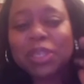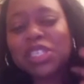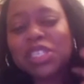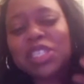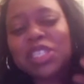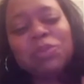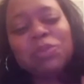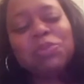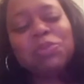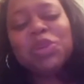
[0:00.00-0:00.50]
but
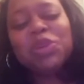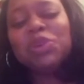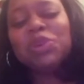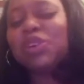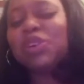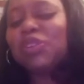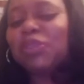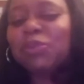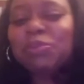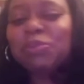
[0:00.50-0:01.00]
she's a
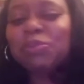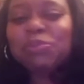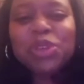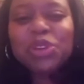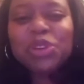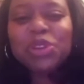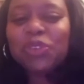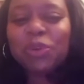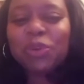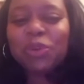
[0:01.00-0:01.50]
beautiful,
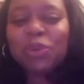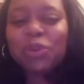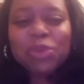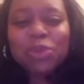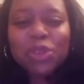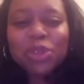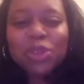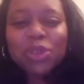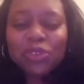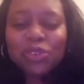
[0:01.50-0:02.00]
beautiful,
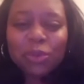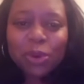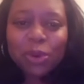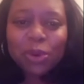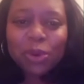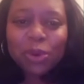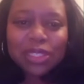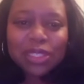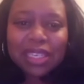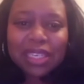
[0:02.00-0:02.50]
beautiful
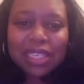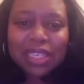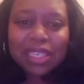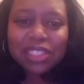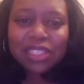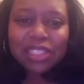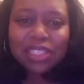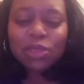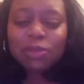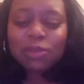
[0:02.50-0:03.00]
person.
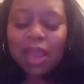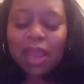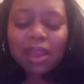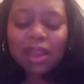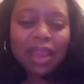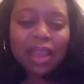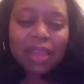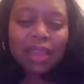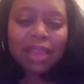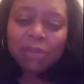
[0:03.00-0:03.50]
And she was my
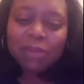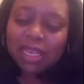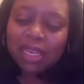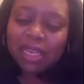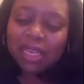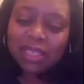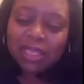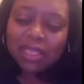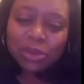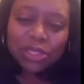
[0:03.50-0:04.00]
client
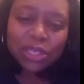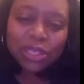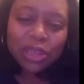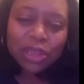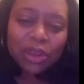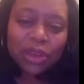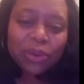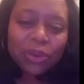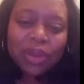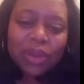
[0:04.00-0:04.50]
many years
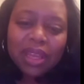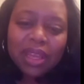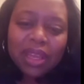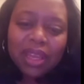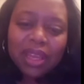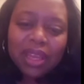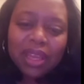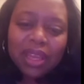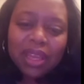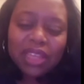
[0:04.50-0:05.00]
ago,
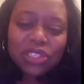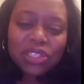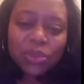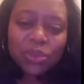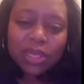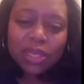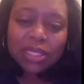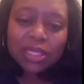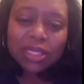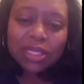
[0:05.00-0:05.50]
and she's
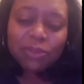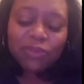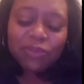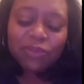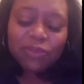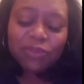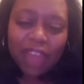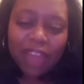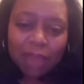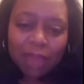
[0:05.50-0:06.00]
doing some
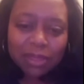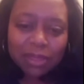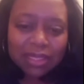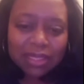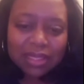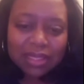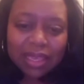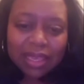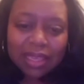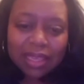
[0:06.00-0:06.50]

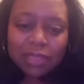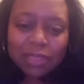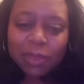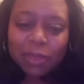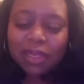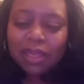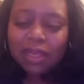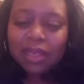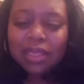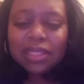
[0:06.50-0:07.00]
fabulous things.
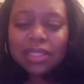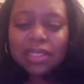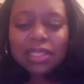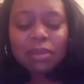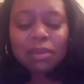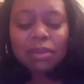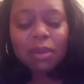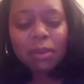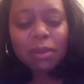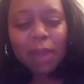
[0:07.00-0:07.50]
But
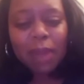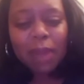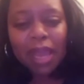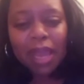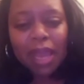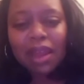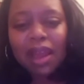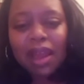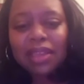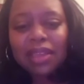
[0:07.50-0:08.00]
some of my
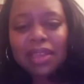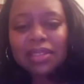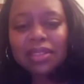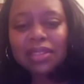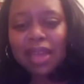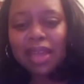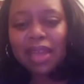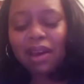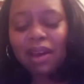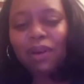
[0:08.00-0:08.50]
clients
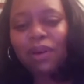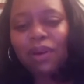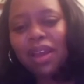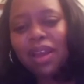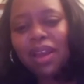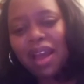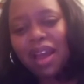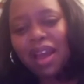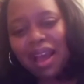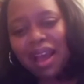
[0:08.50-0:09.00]

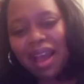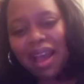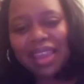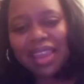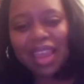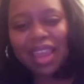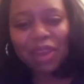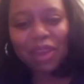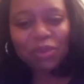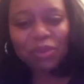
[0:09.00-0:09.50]
now,
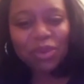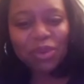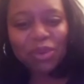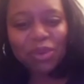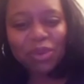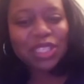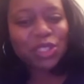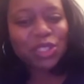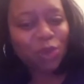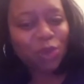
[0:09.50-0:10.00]
I can't
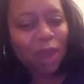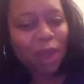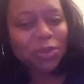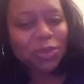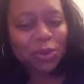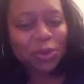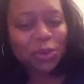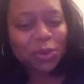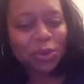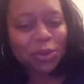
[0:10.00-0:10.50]
really
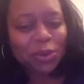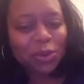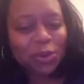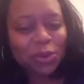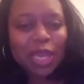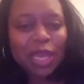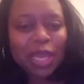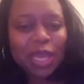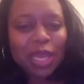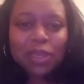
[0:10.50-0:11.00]
drop their
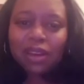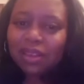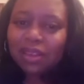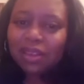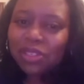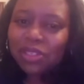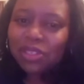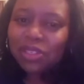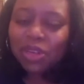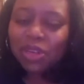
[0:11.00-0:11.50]
names
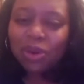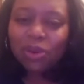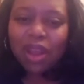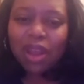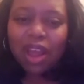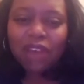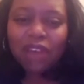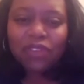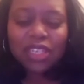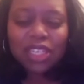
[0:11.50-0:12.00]
because,
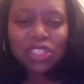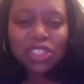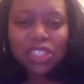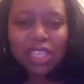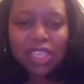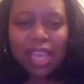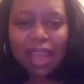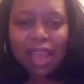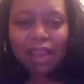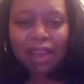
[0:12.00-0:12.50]

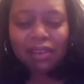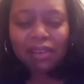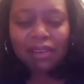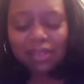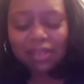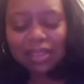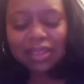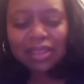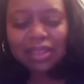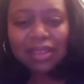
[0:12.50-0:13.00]

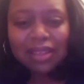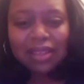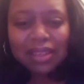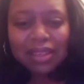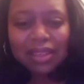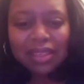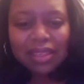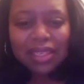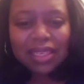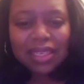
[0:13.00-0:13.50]
confidentiality
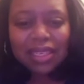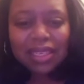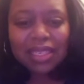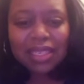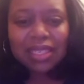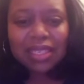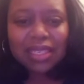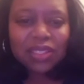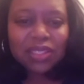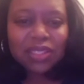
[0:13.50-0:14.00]

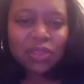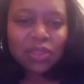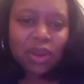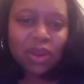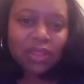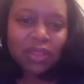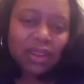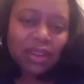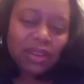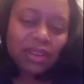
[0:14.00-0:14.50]

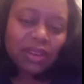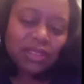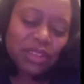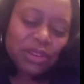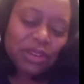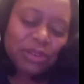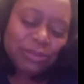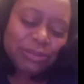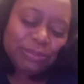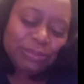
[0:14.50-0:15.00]
is on there.
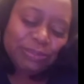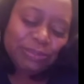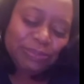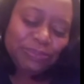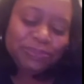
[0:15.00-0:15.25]
So